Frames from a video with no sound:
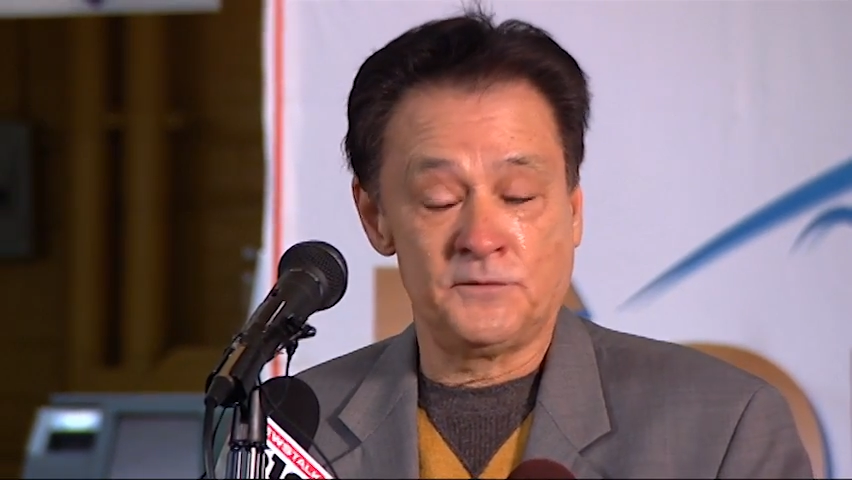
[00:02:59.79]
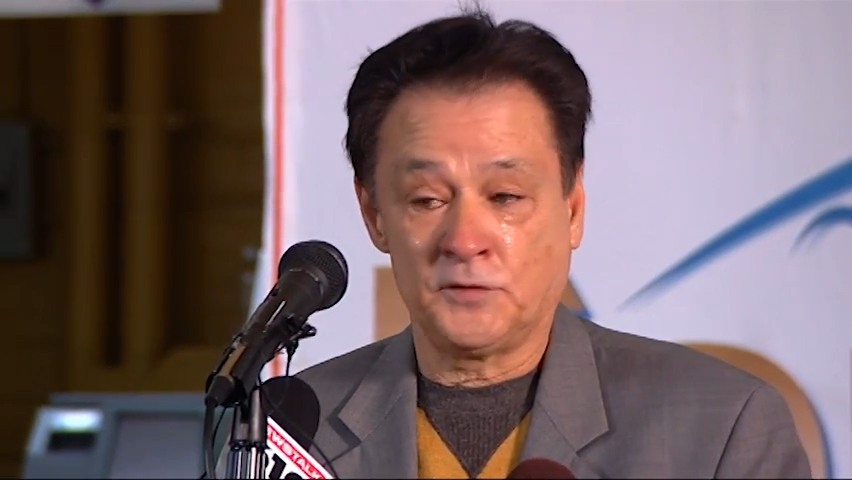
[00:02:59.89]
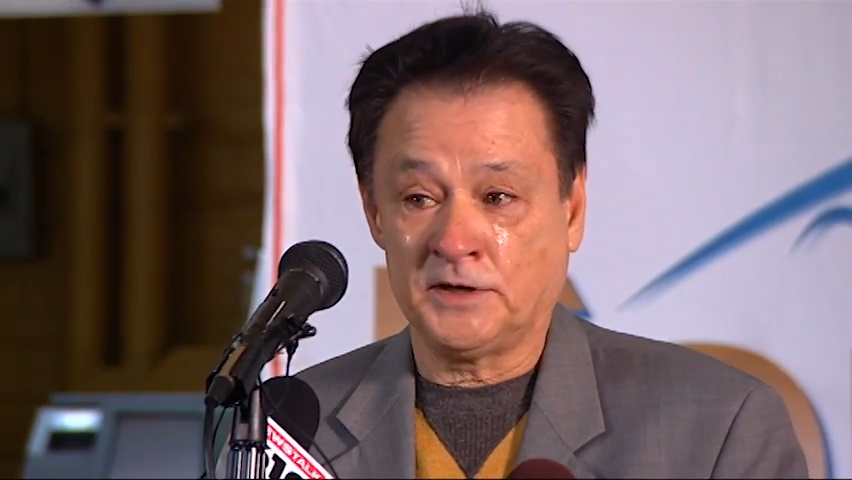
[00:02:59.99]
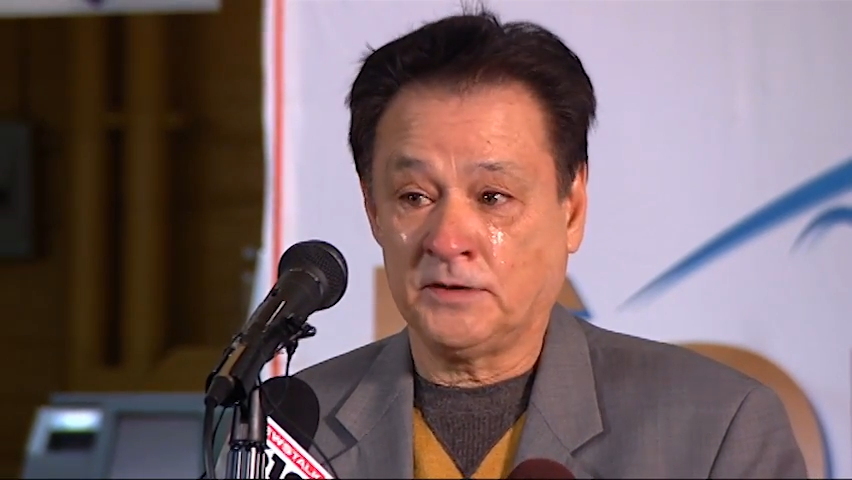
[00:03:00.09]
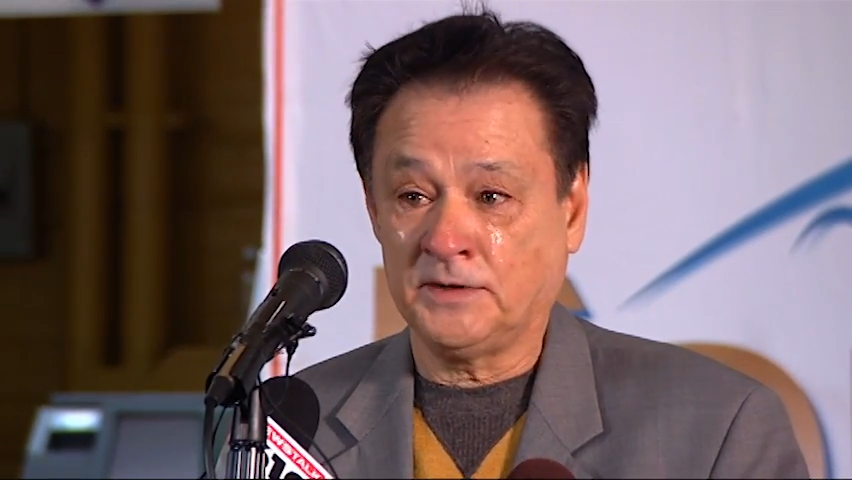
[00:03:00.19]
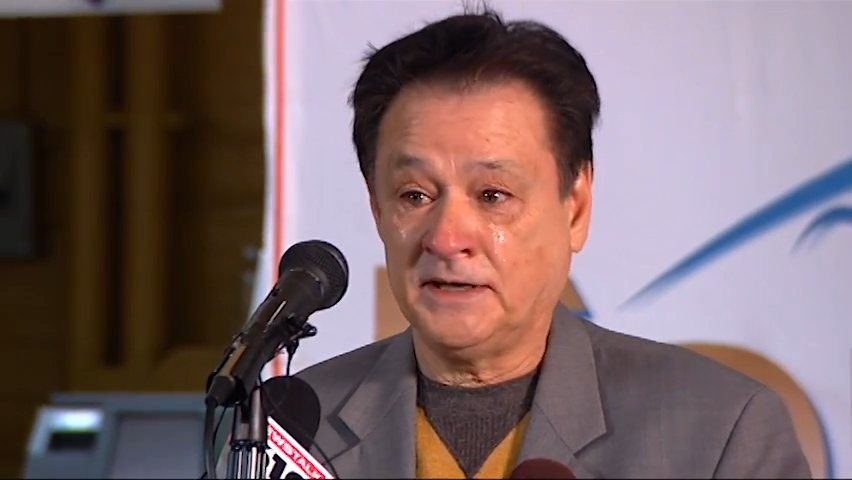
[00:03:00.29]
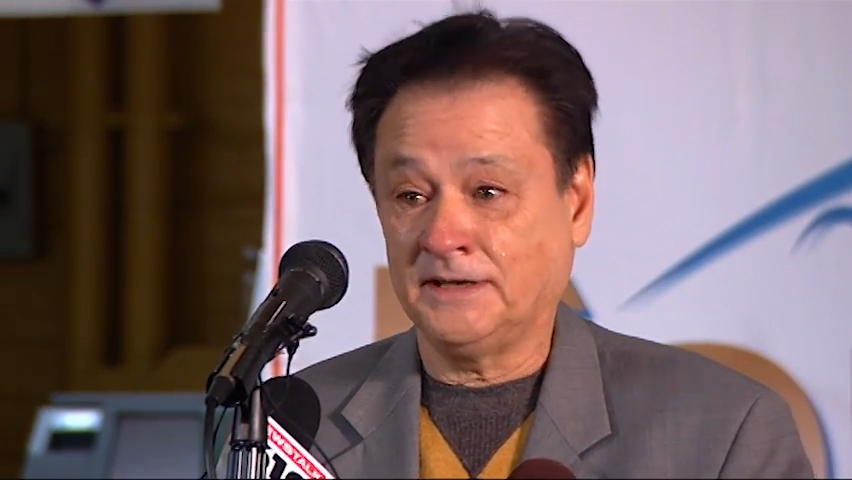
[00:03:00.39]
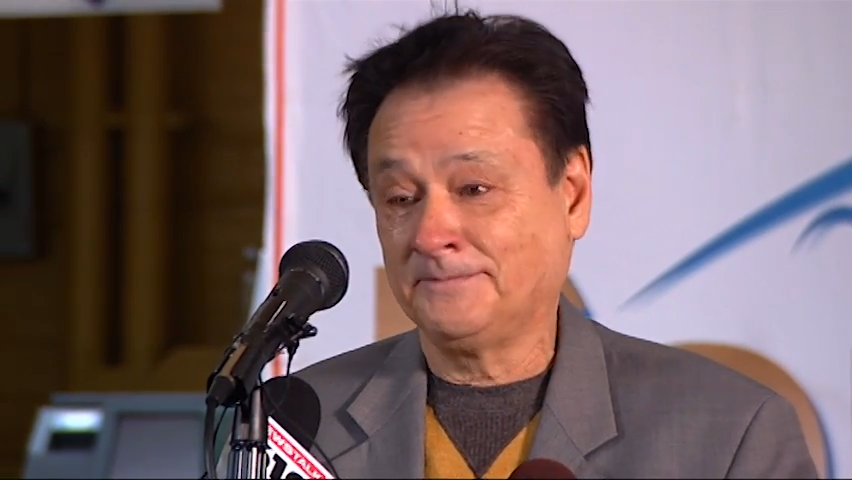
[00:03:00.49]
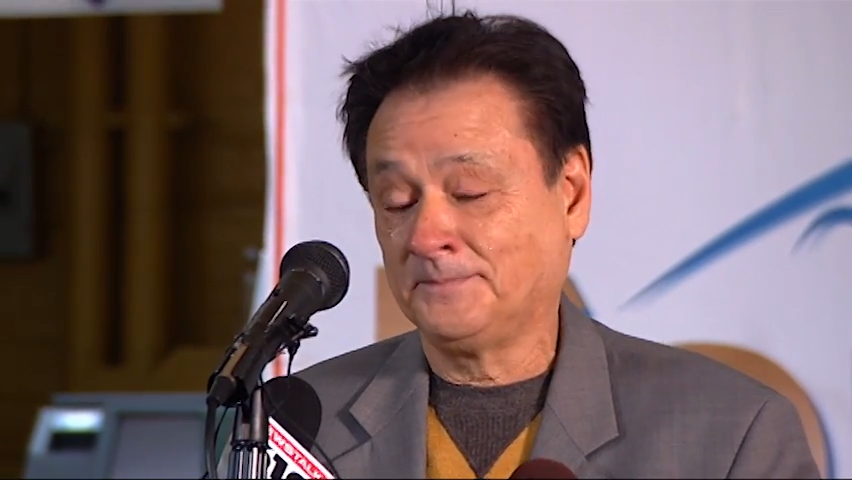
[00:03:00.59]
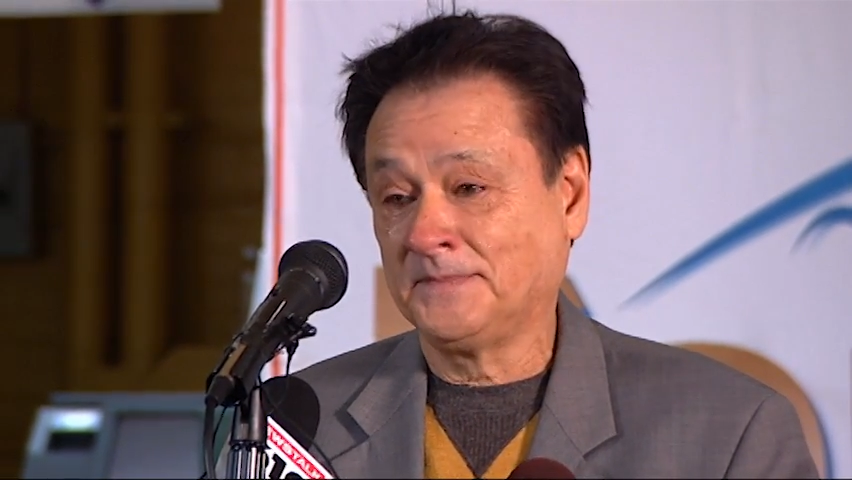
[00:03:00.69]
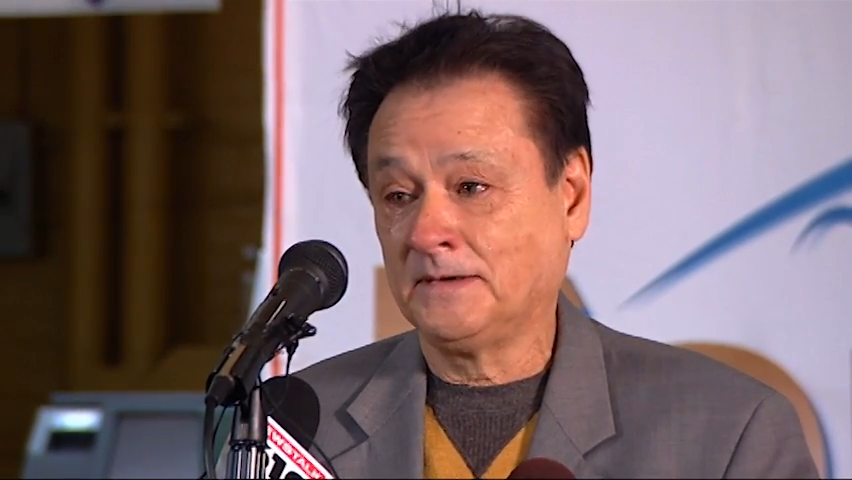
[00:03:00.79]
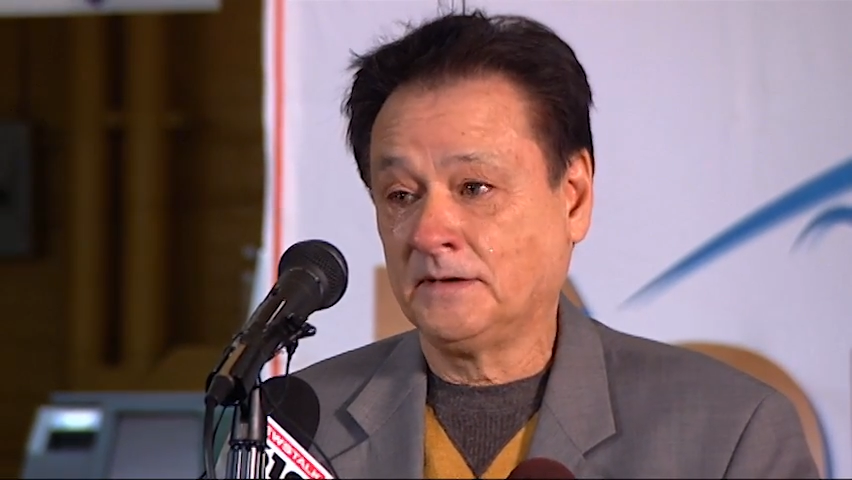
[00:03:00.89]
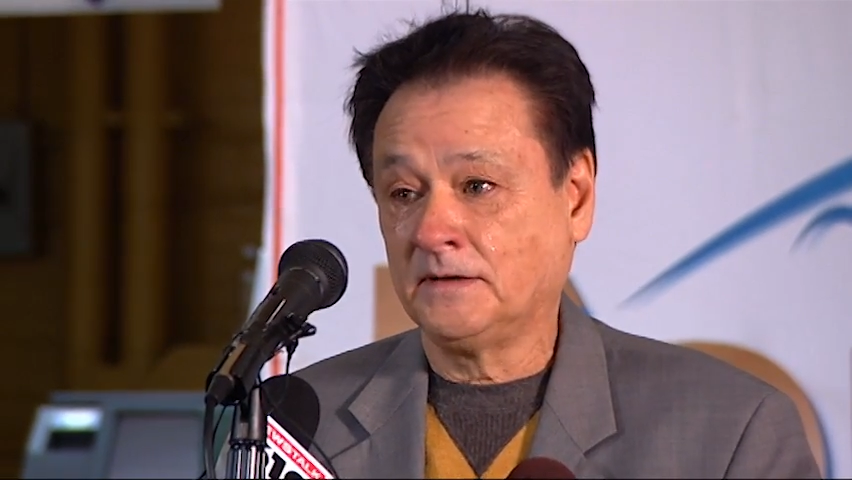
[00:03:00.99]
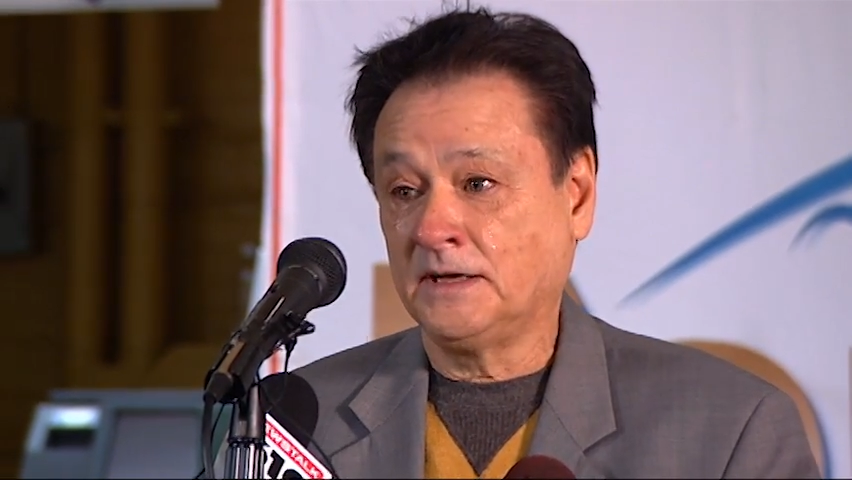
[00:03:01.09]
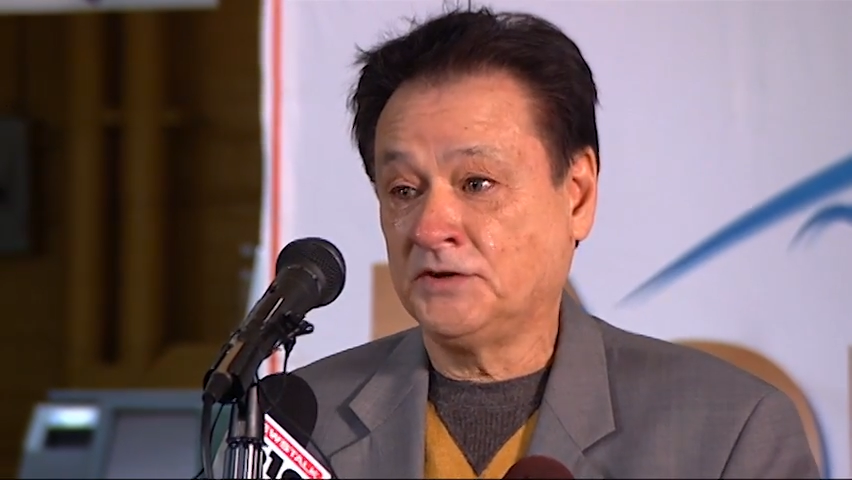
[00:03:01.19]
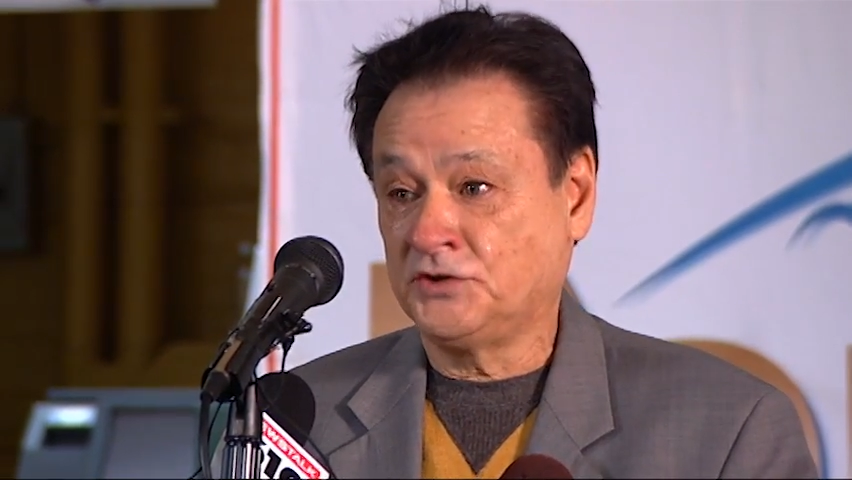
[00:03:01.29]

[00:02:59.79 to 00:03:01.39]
Fort Erie. It